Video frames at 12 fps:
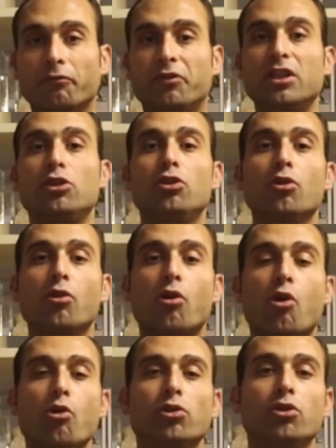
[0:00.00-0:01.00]

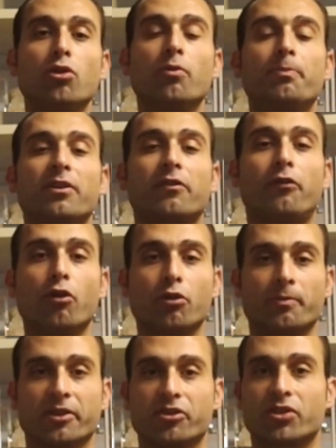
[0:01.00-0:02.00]
video, audio
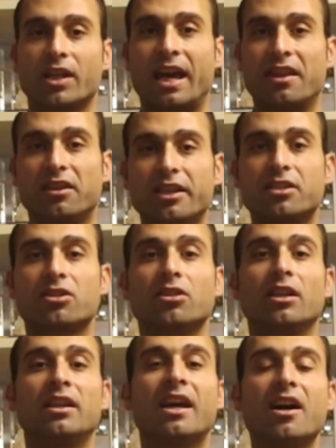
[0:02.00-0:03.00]
performance, and this
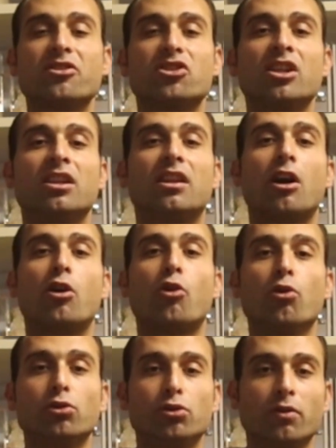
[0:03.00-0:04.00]
enhancing the
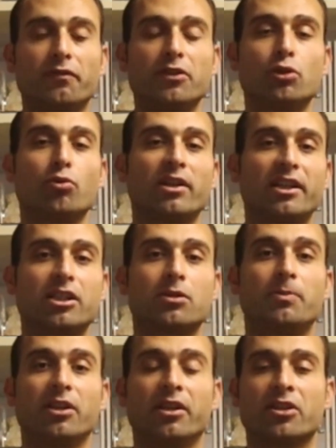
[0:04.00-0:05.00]
audio-visual
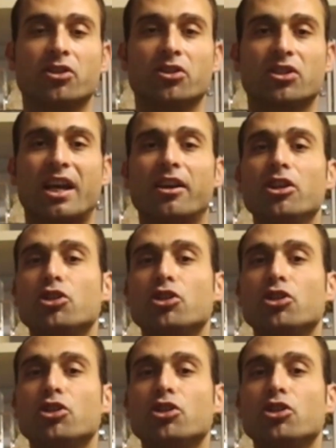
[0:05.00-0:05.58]
experiences, a